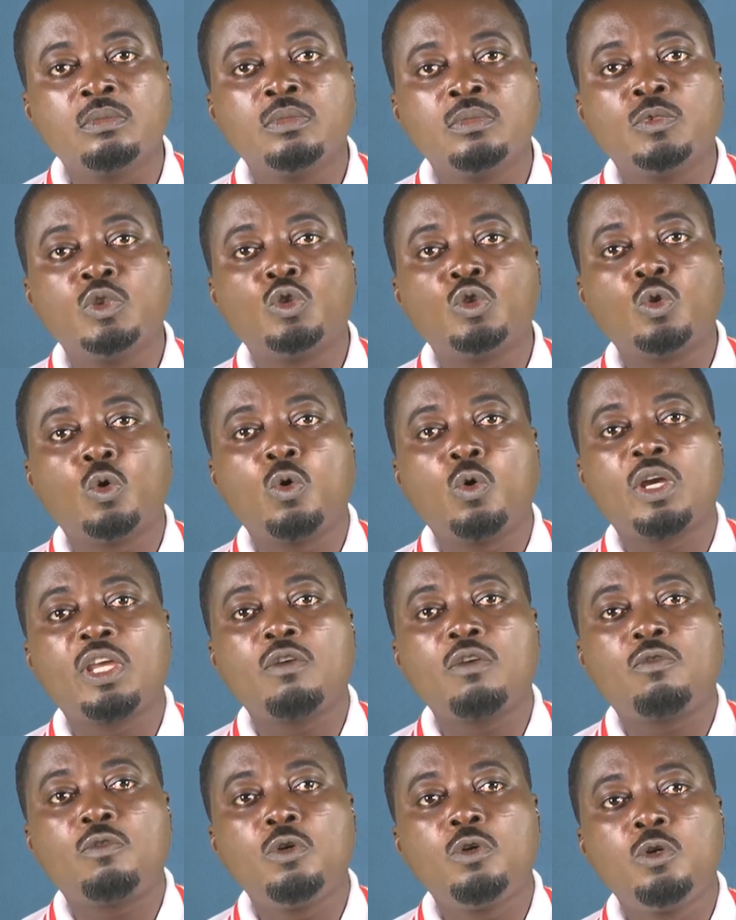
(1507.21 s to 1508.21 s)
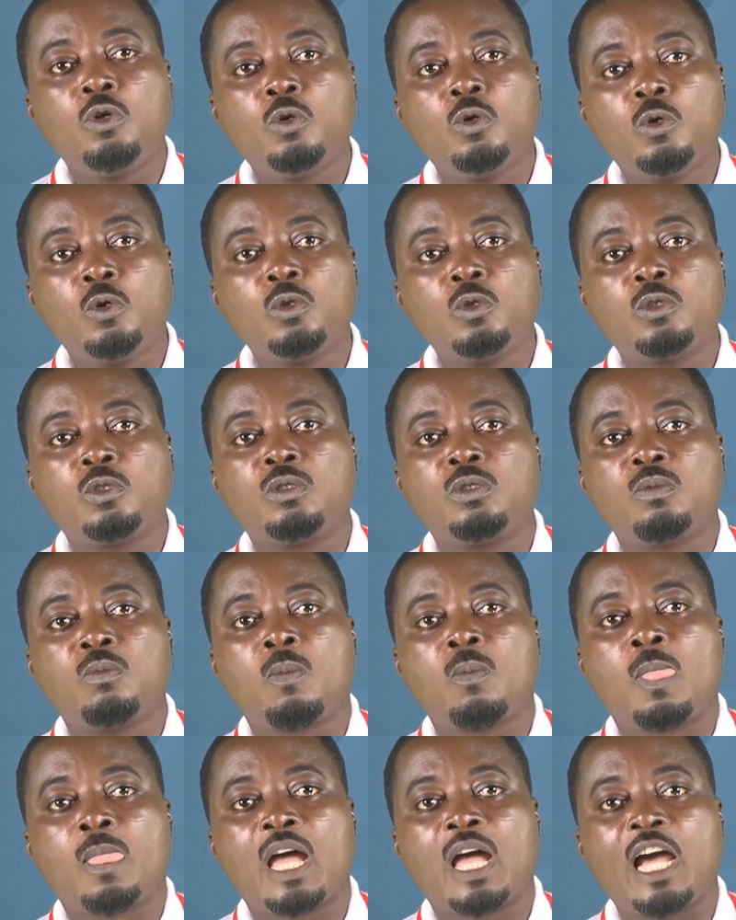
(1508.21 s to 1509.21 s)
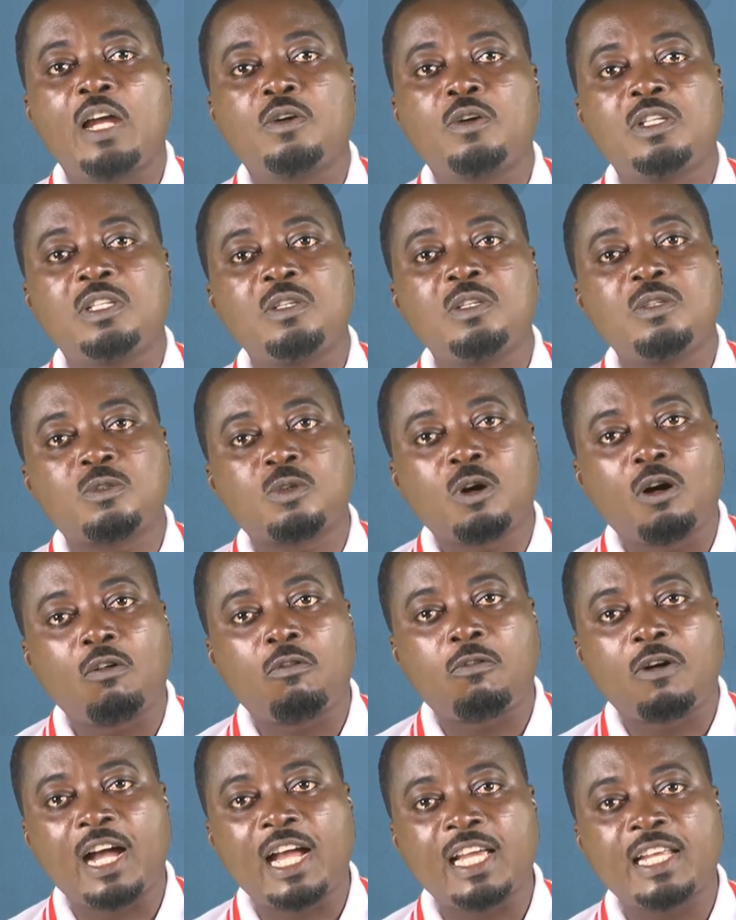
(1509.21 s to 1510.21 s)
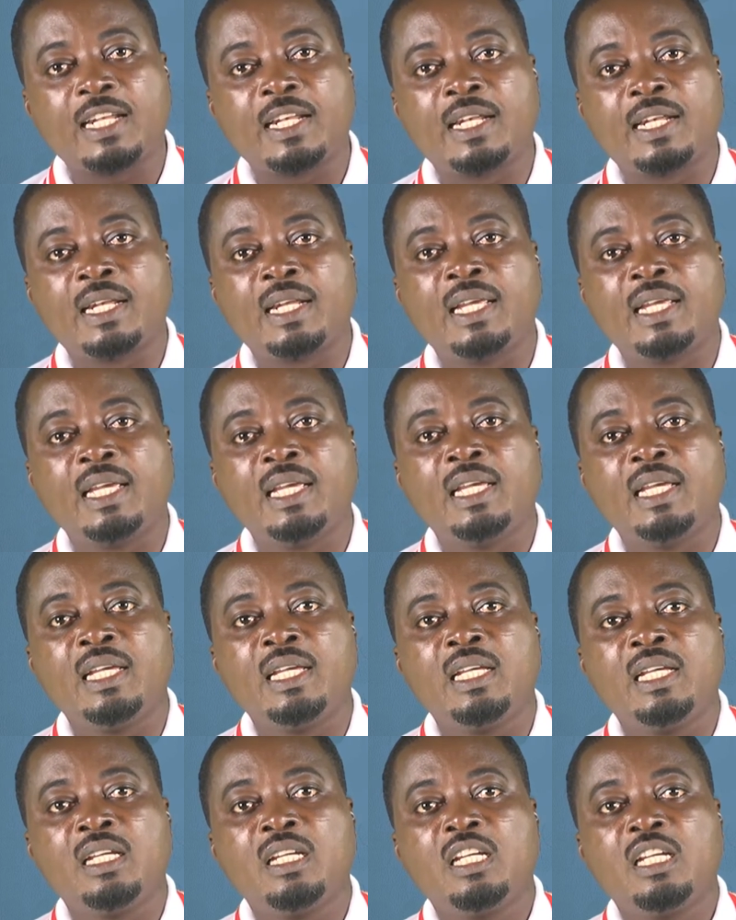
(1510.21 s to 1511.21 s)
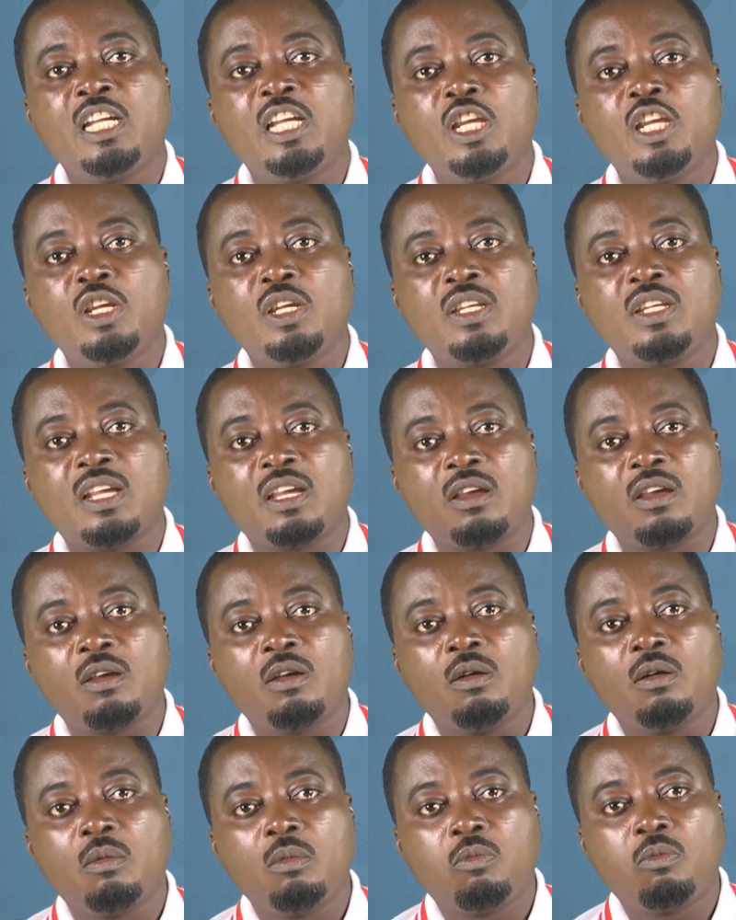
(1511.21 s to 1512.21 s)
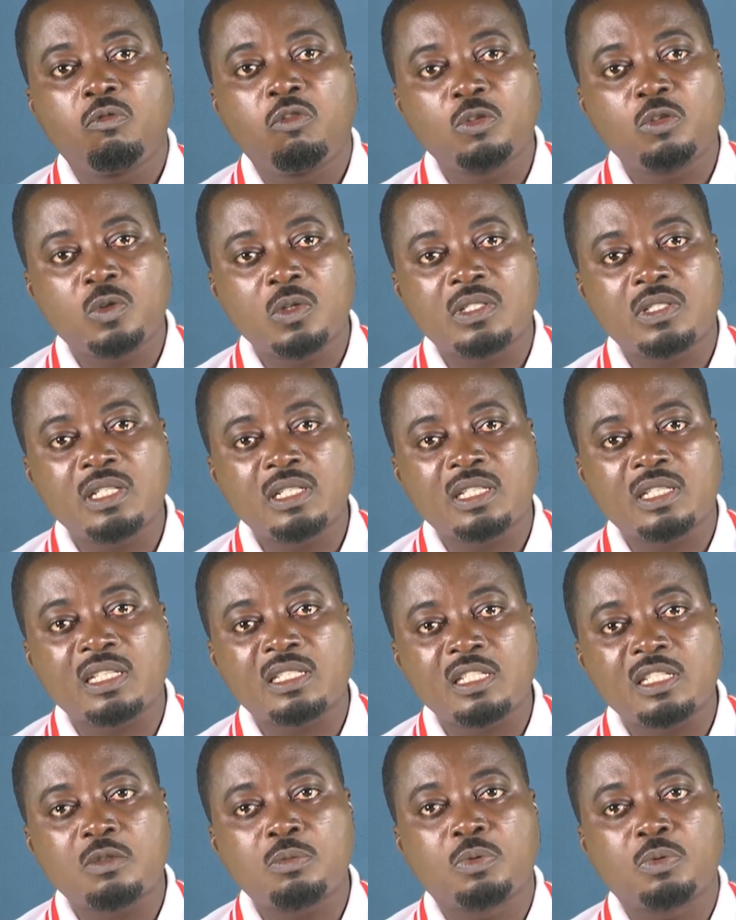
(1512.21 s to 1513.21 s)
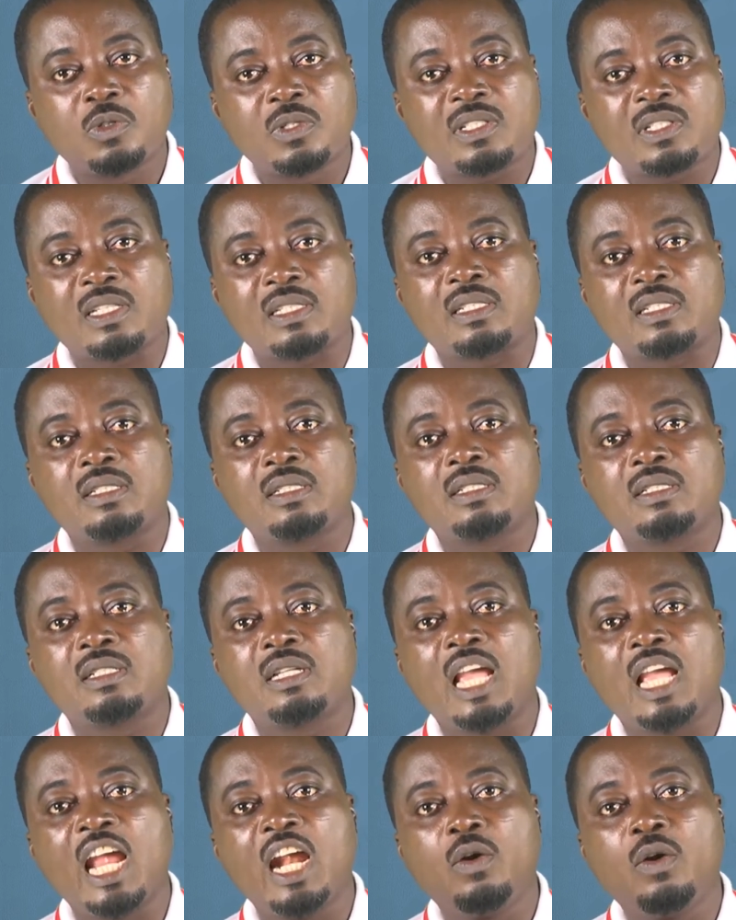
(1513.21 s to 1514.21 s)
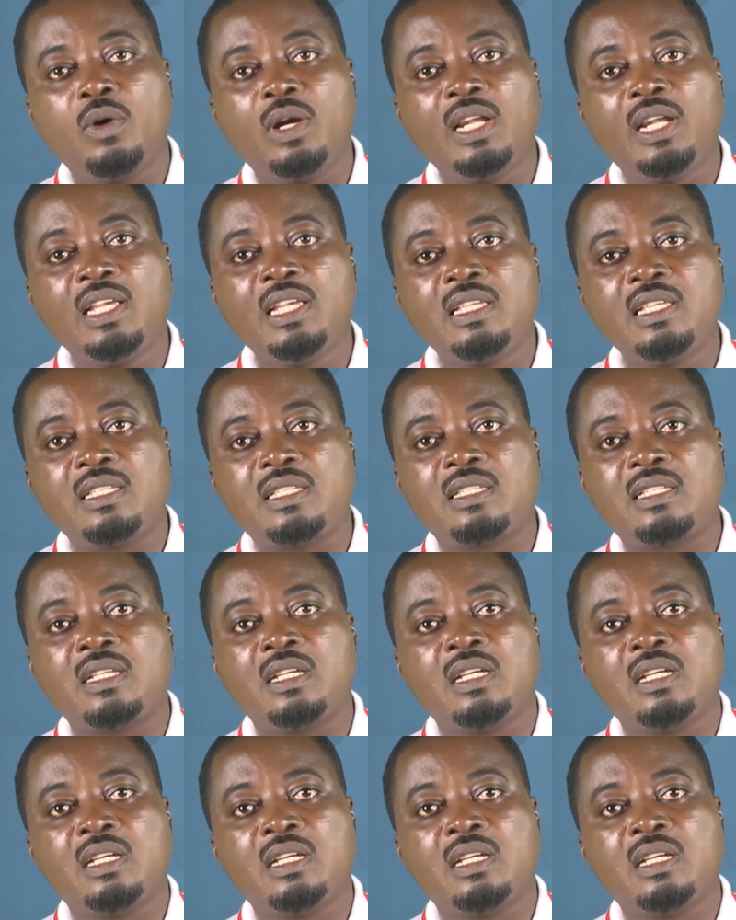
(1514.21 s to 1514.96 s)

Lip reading: So if you use hydrogen sulfide in the photosynthesis process and release